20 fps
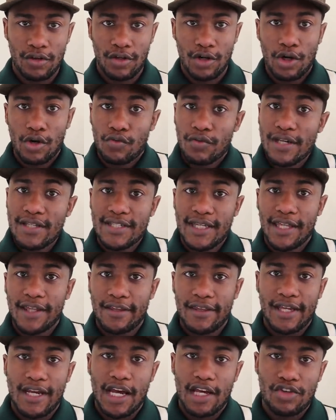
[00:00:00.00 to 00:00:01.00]
They're a
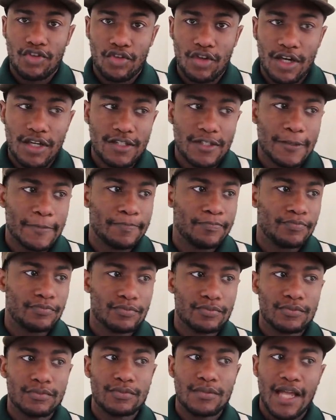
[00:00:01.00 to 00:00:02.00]
retailer that that I trust
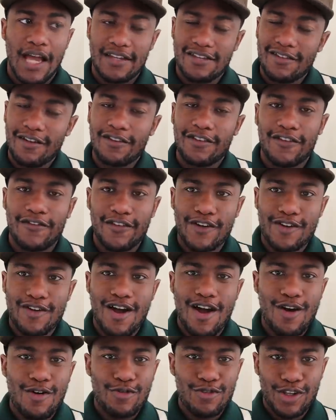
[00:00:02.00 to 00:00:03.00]
I still have to figure
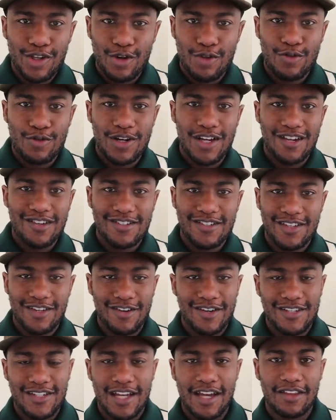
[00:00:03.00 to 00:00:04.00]
out, you know, what else
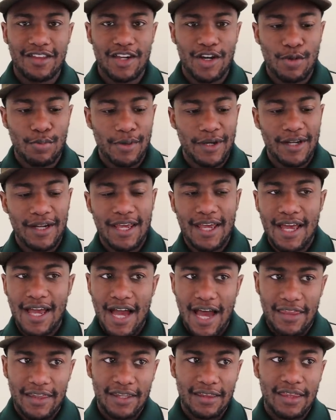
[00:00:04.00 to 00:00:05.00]
there is out there, but
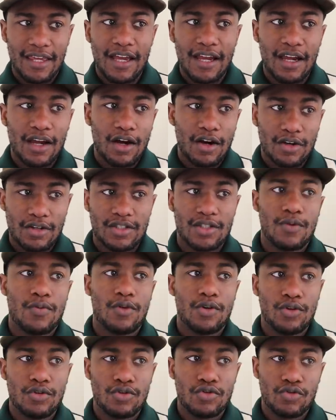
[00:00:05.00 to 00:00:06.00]
I think they are
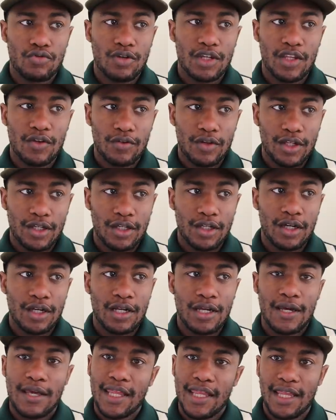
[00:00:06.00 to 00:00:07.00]
someone who's really, really
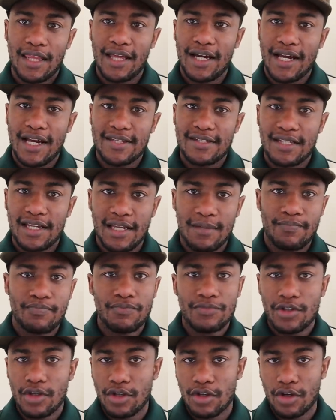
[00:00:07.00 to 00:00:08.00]
good. And then, like I said,
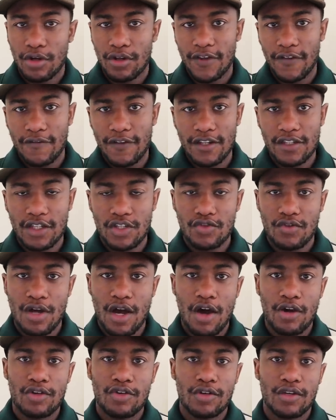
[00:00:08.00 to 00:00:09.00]
you can go the vintage
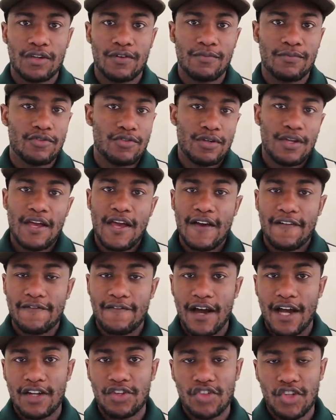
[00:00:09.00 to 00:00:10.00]
route. You can
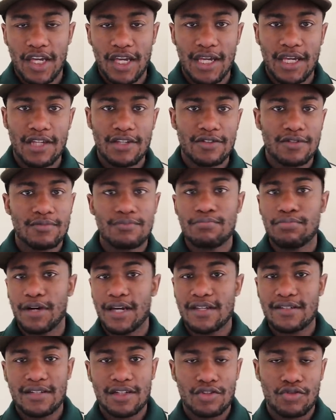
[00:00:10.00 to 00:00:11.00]
find chains,
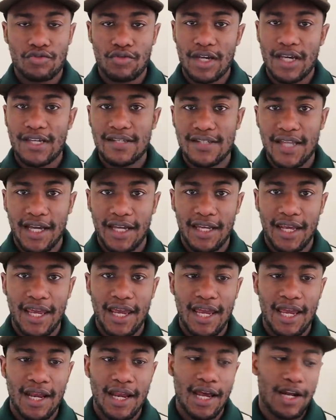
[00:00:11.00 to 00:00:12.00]
bracelets, rings
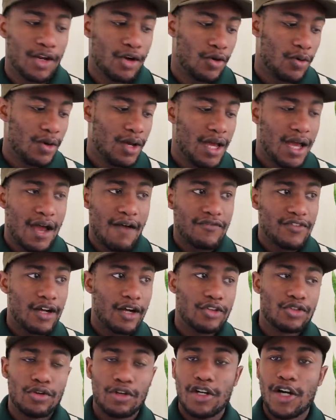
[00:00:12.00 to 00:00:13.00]
secondhand. I know I've
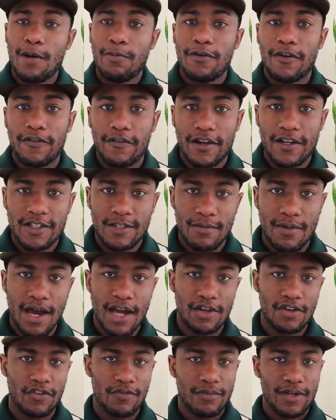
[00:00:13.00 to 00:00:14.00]
talked to a couple of friends of
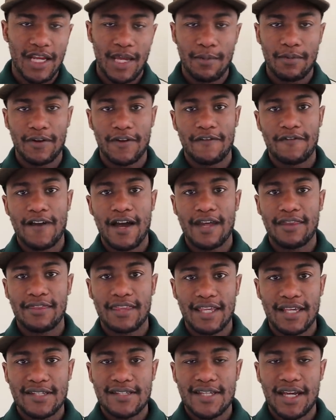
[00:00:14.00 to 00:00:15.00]
mine who've been able to find
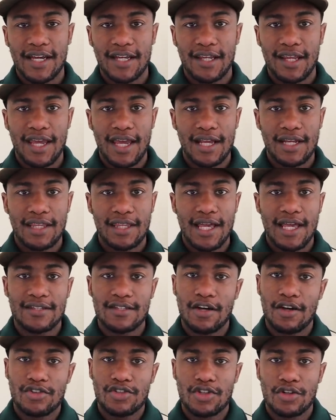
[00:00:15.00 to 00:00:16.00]
things secondhand, and
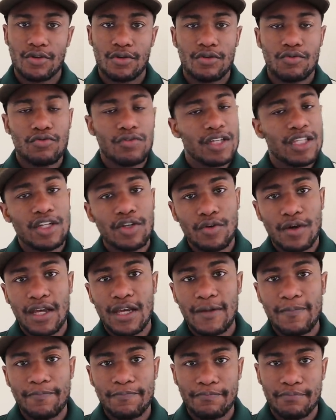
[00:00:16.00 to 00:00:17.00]
that's also really
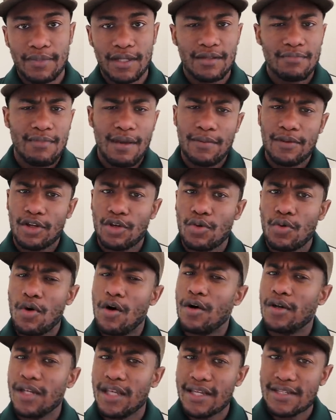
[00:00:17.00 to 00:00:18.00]
great, but maybe the
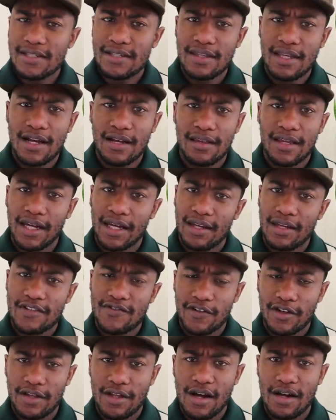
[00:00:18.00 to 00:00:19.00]
quality isn't there like it
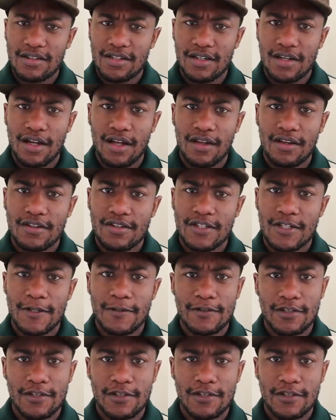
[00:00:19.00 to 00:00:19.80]
is for clocks and colours.